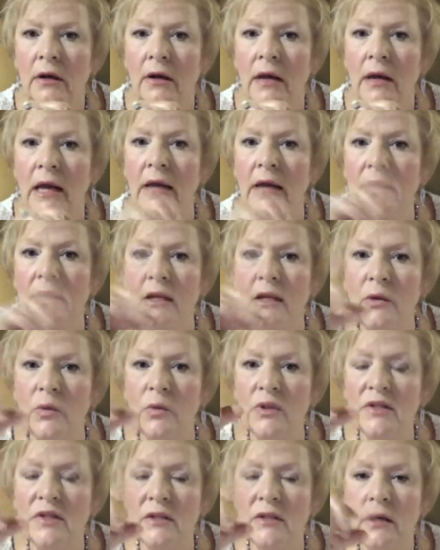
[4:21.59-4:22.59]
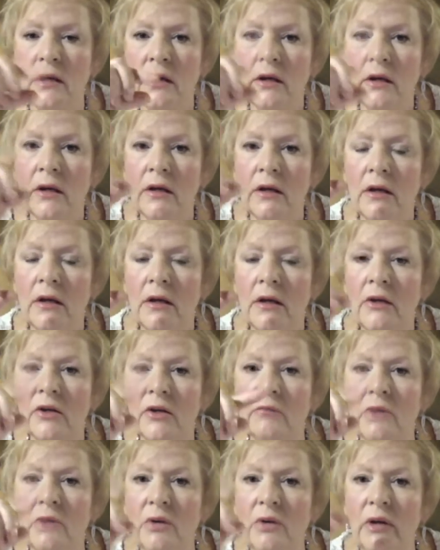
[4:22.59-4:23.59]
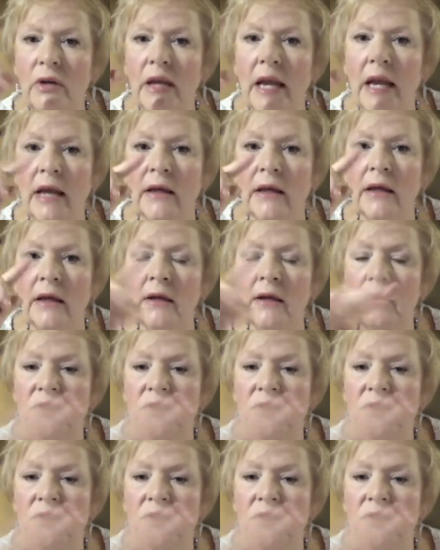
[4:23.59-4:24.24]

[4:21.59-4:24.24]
And he was communicating